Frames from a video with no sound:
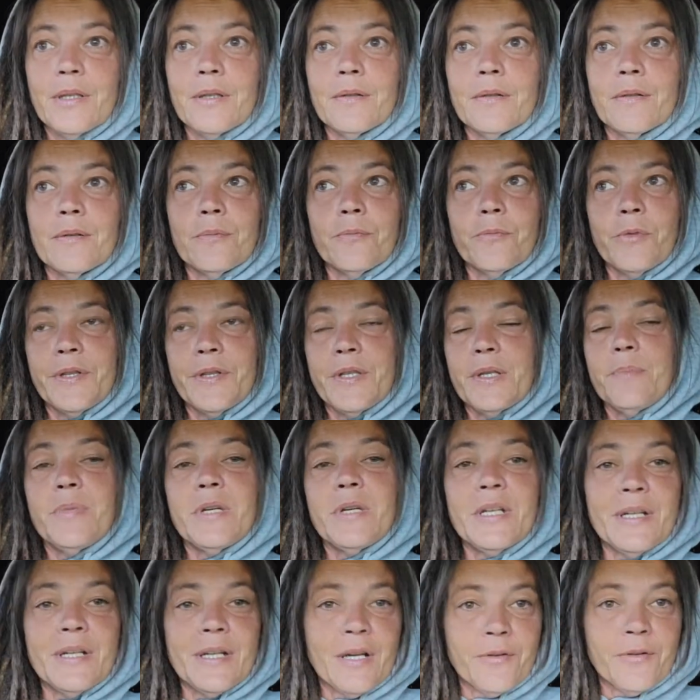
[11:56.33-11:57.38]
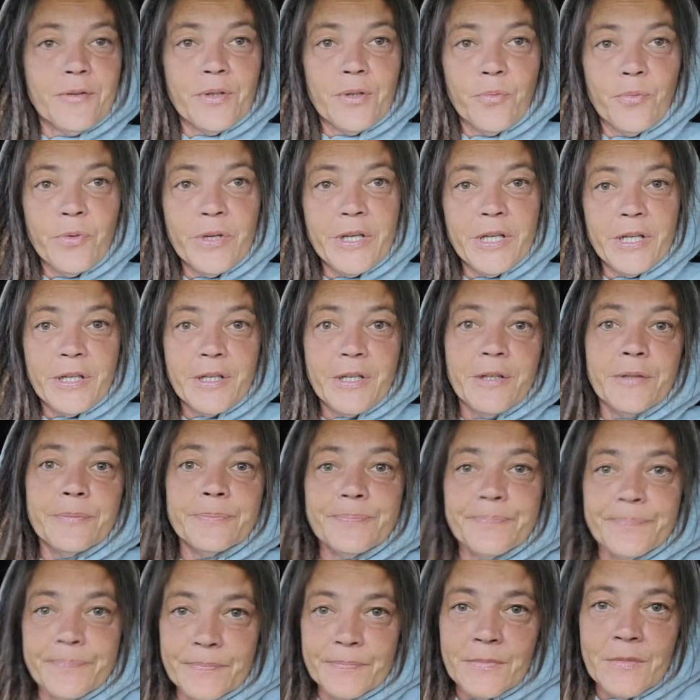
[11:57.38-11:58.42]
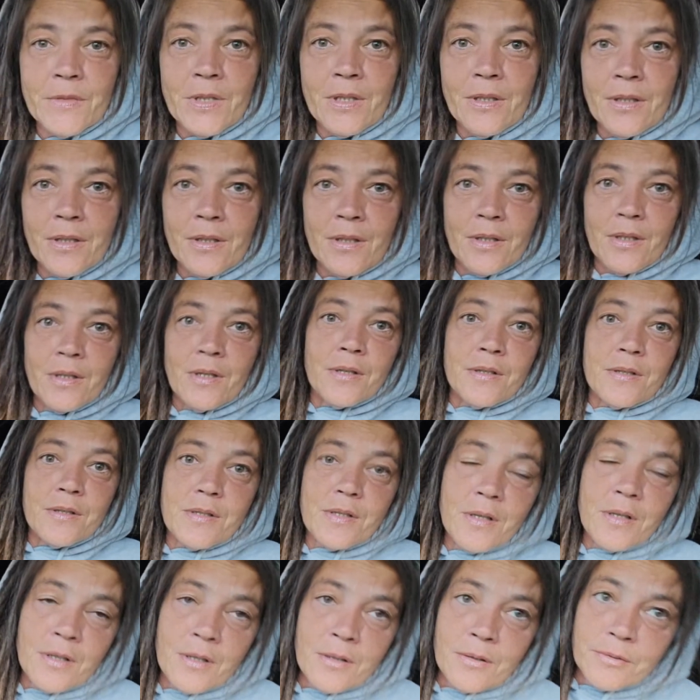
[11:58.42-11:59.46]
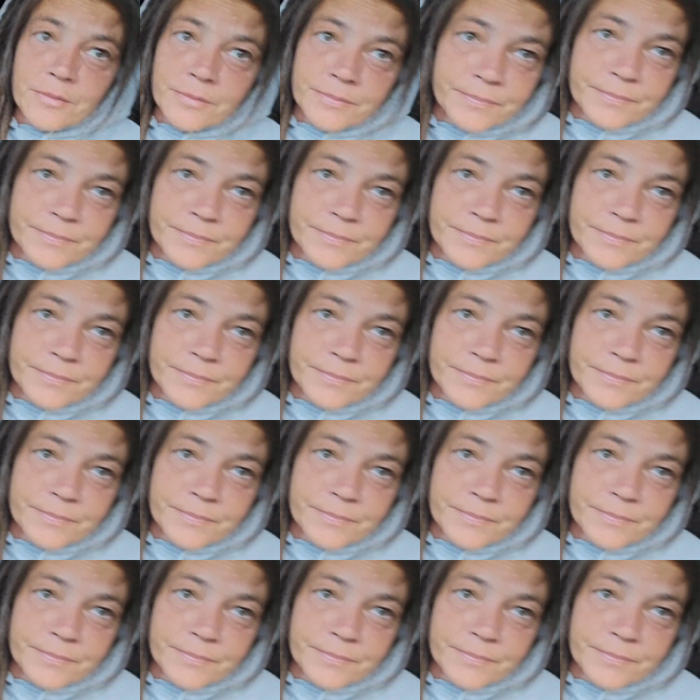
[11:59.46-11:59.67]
with it being out in a week. So